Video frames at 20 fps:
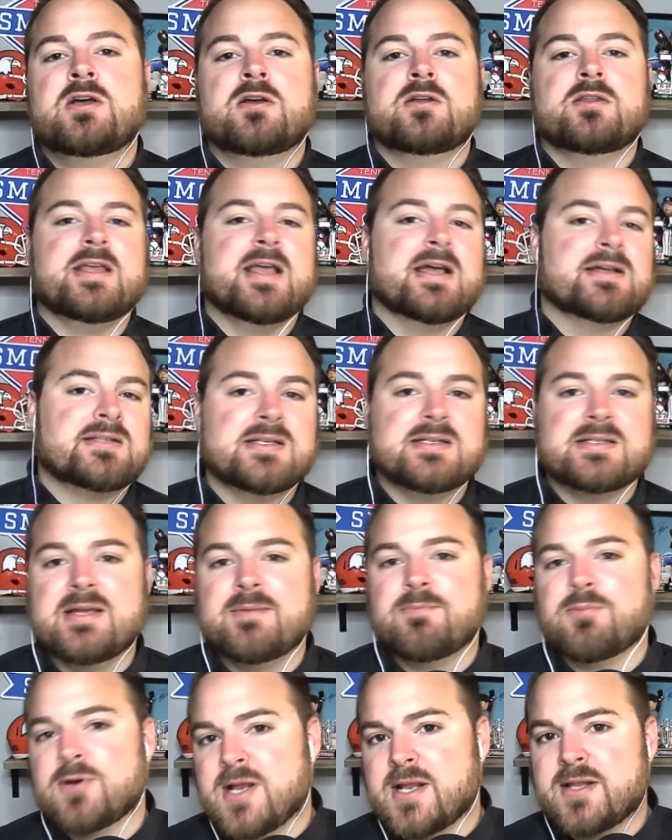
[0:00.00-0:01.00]
the
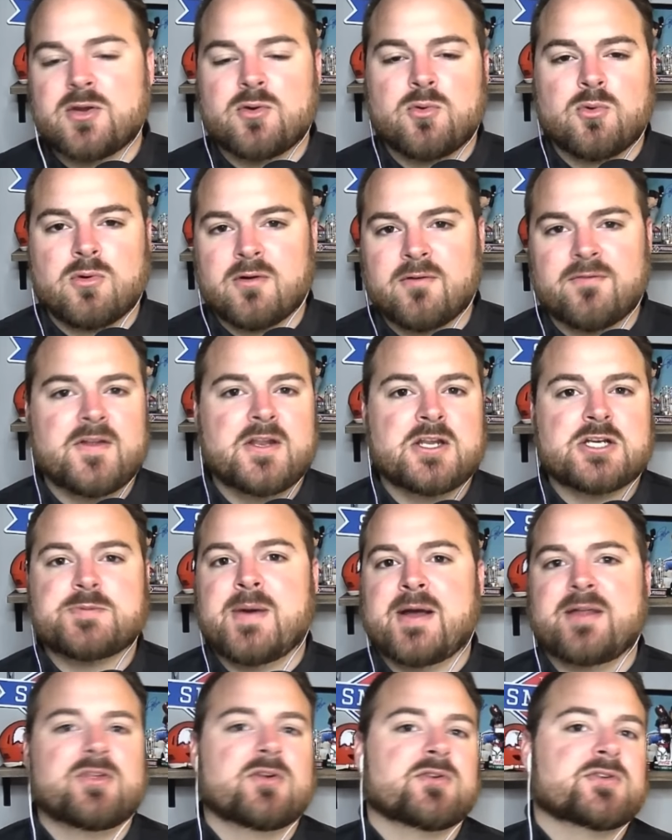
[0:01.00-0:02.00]
SEC predicted order of finish
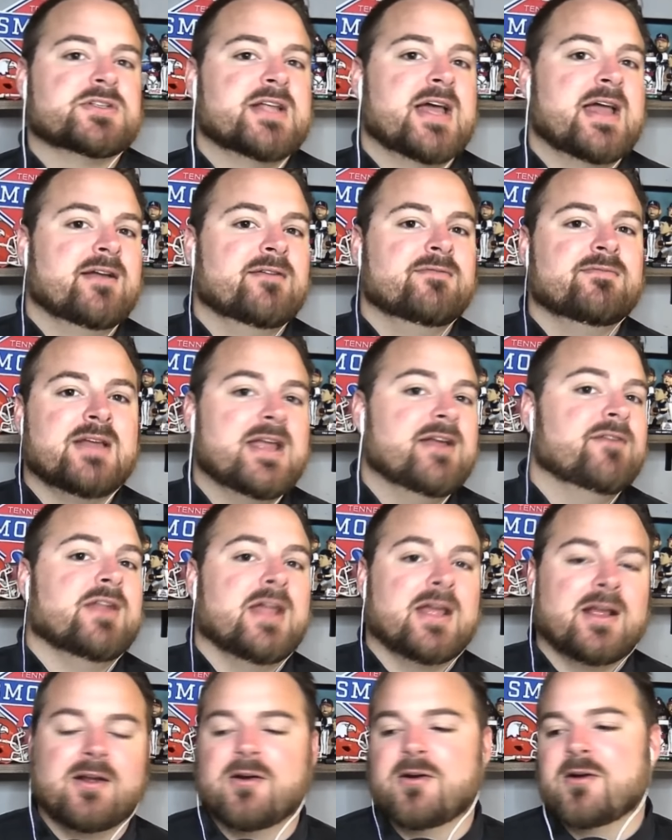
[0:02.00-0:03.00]
by Thursday
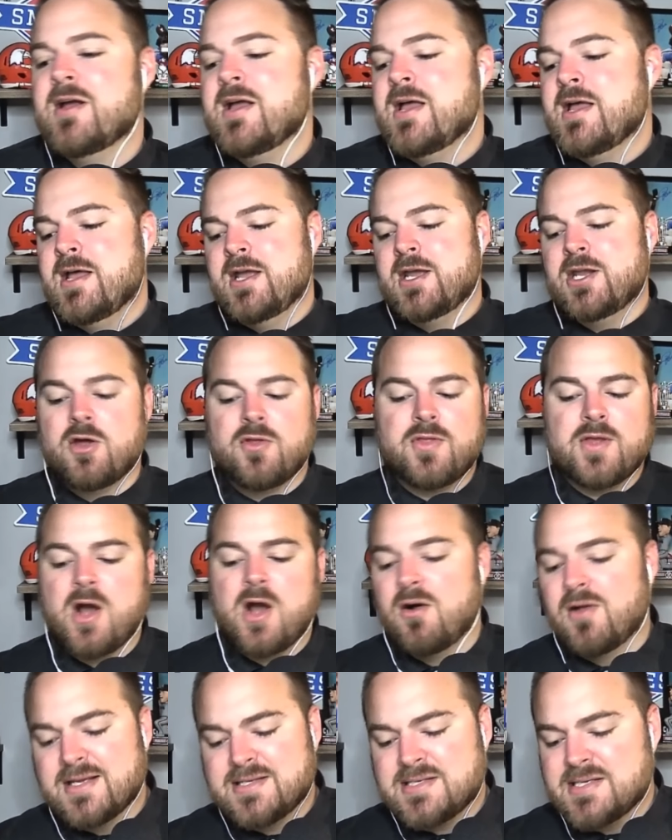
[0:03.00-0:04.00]
evening, or you know the
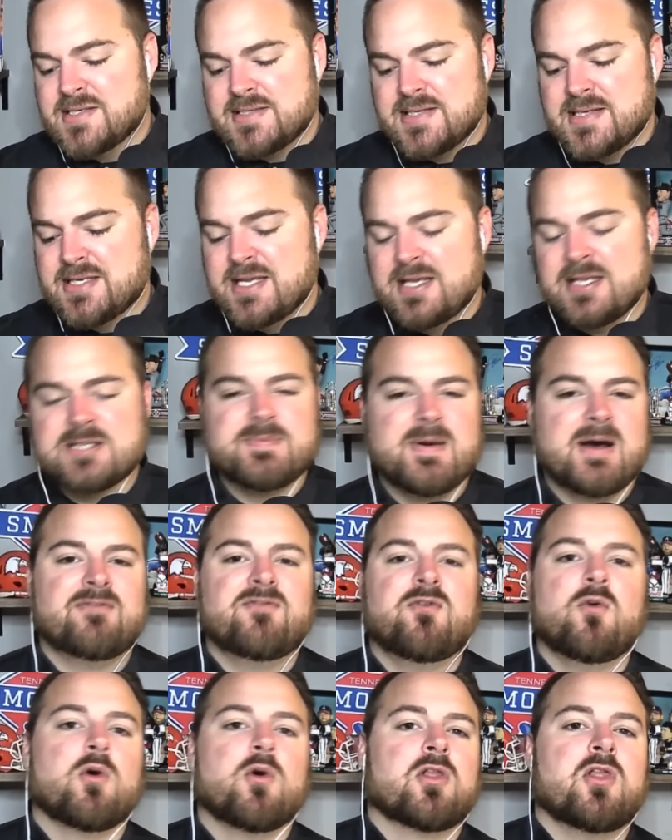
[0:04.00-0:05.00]
All SEC teams by
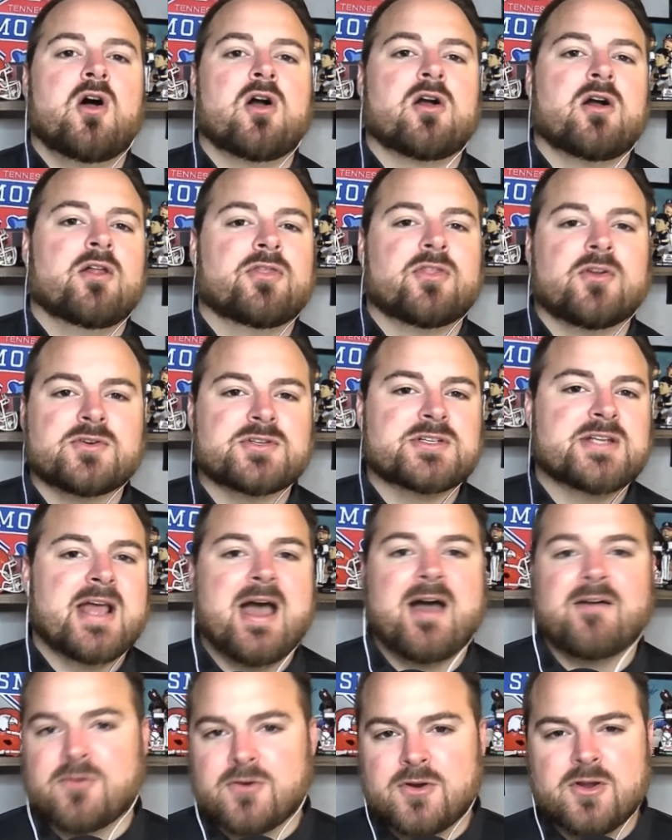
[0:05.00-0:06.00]
four o'clock on Thursday
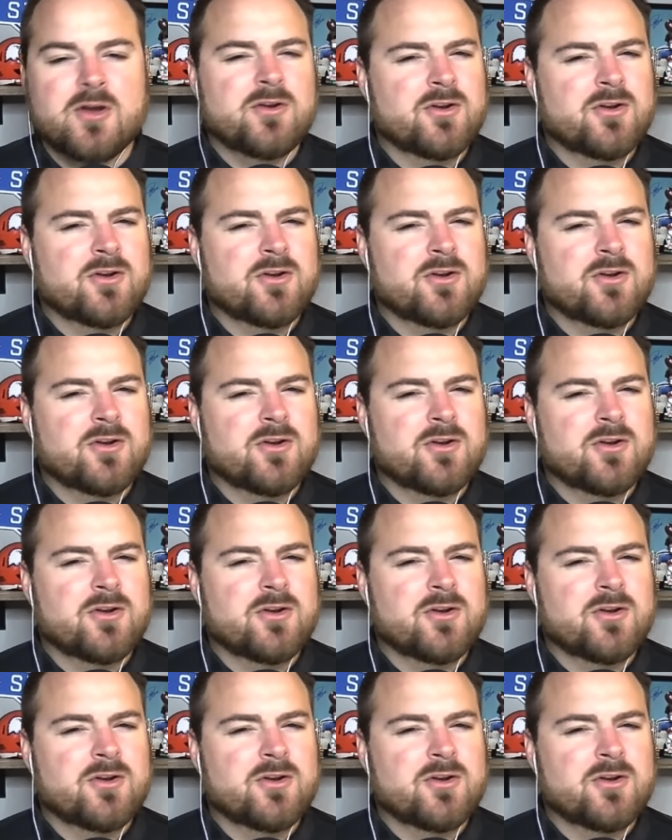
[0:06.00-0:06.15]
afternoon.